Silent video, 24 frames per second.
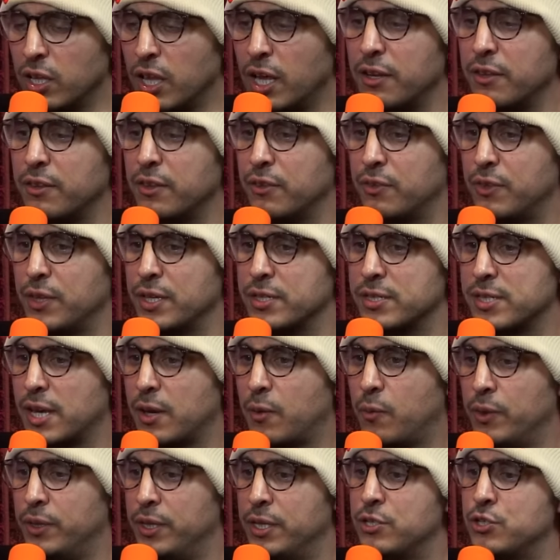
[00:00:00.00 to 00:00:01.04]
a lot of the things
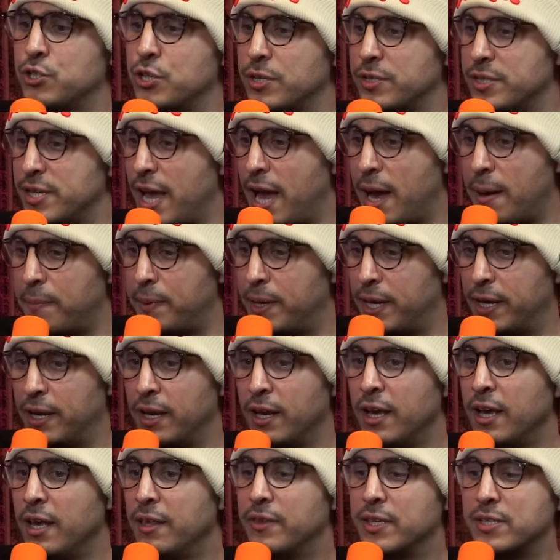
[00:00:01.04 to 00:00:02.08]
like when this shit's happening,
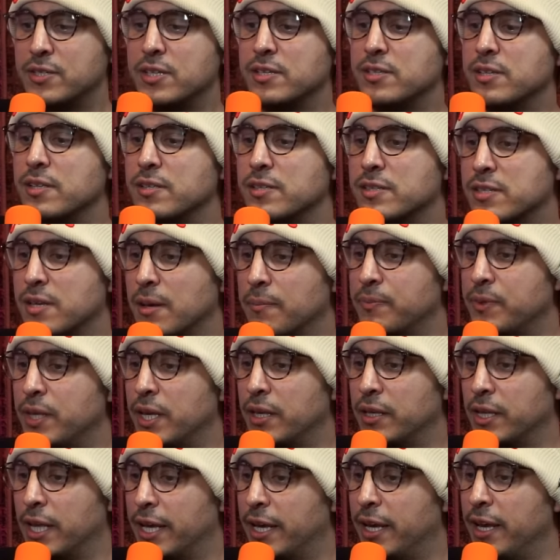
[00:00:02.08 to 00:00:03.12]
this isn't
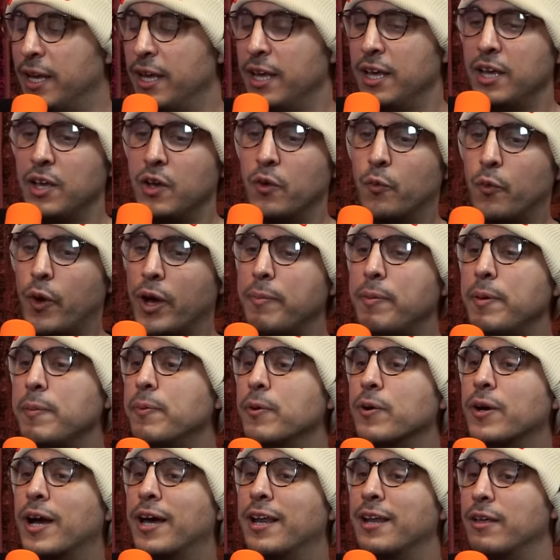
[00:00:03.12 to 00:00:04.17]
something like white
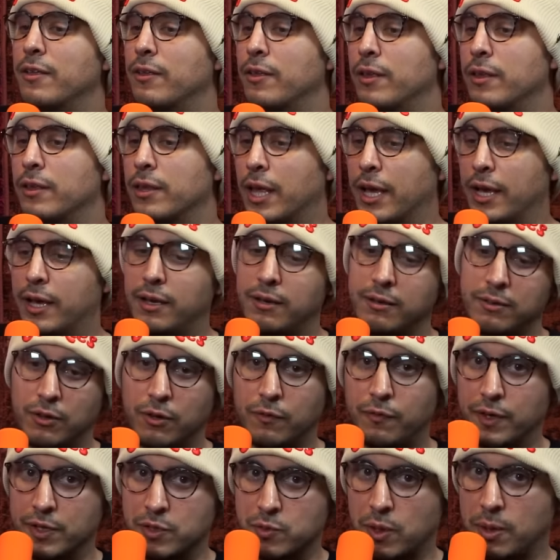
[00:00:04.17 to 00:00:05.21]
people kind of like no
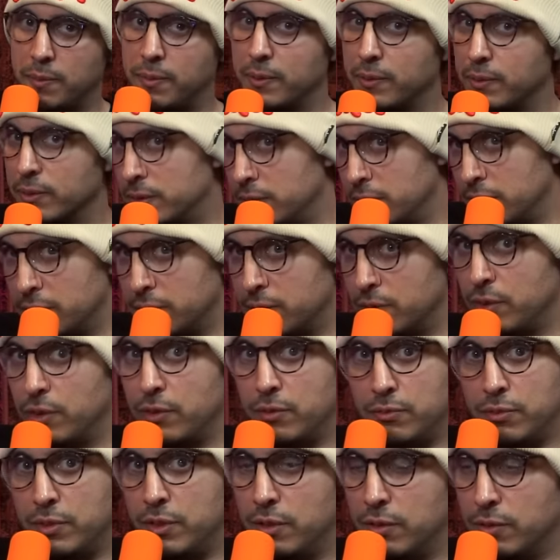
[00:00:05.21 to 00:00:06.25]
offense white people you know n-
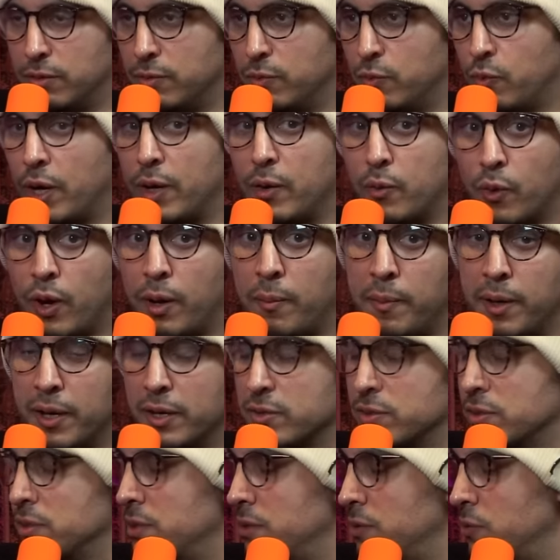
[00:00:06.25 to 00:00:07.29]
you know white white
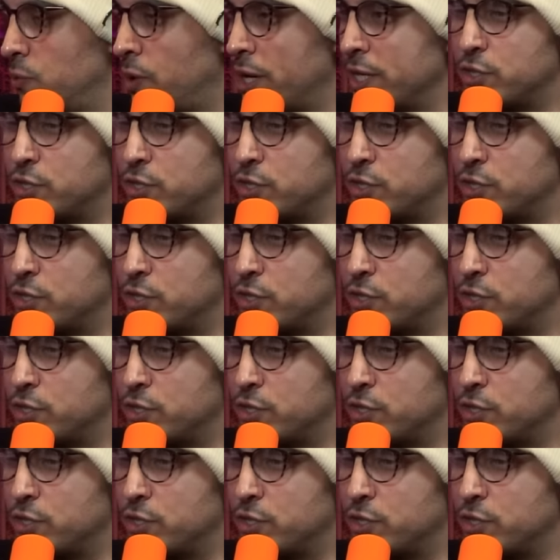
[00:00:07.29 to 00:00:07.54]
males,